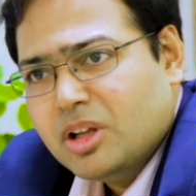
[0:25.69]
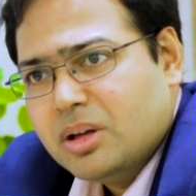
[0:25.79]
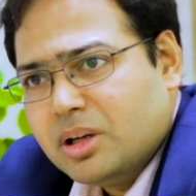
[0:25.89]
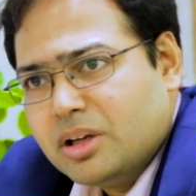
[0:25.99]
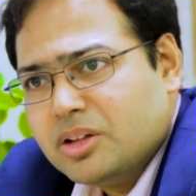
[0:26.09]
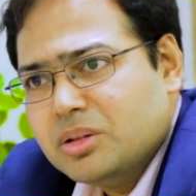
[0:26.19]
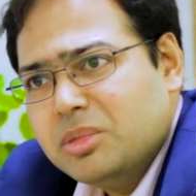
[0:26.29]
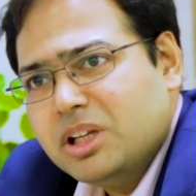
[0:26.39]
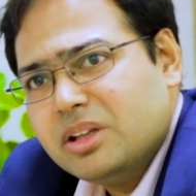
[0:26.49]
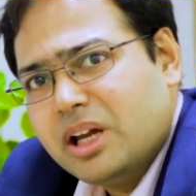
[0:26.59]
It doesn't
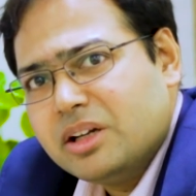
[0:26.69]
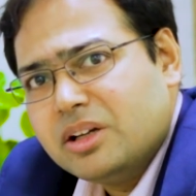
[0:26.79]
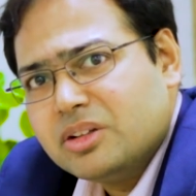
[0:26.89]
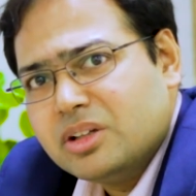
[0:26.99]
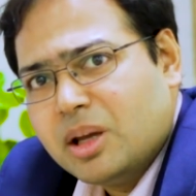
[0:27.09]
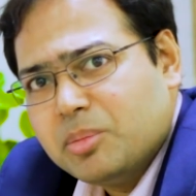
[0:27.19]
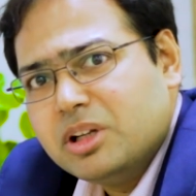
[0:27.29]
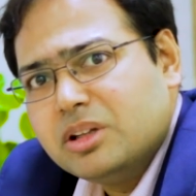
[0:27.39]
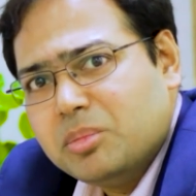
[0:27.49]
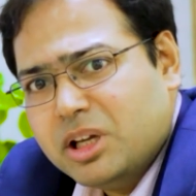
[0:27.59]
mean that it doesn't
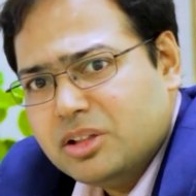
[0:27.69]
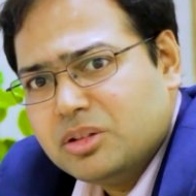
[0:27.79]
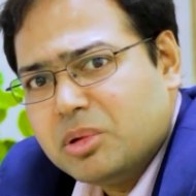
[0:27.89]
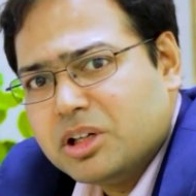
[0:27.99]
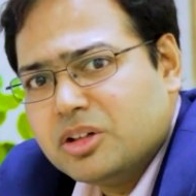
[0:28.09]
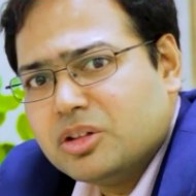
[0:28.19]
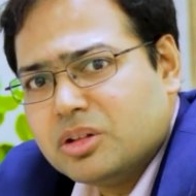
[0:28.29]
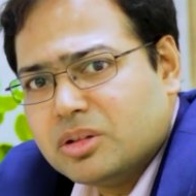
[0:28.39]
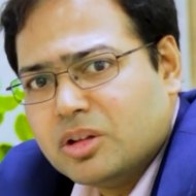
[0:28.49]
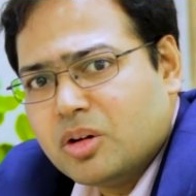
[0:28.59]
happen in the males, but
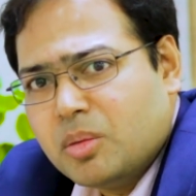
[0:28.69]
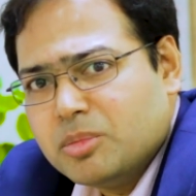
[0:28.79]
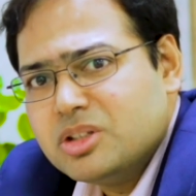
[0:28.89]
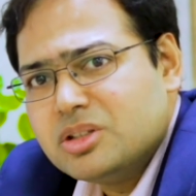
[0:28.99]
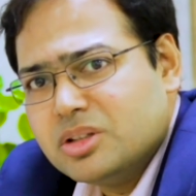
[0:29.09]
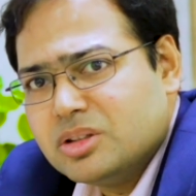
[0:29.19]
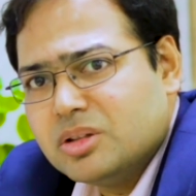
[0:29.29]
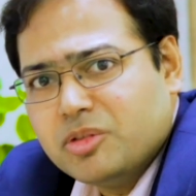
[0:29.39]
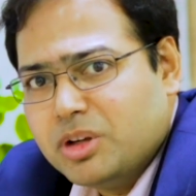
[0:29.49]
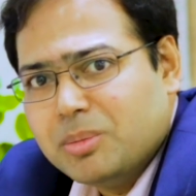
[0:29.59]
the commonest is
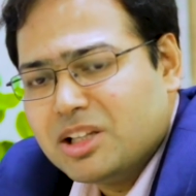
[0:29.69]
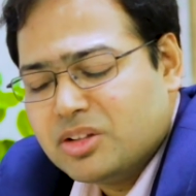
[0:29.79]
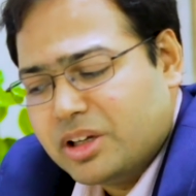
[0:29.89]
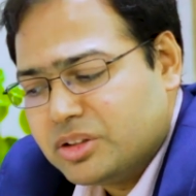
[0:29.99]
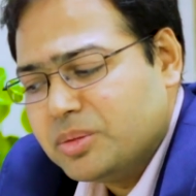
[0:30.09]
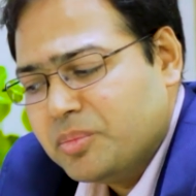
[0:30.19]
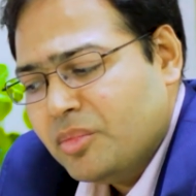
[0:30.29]
the female sex.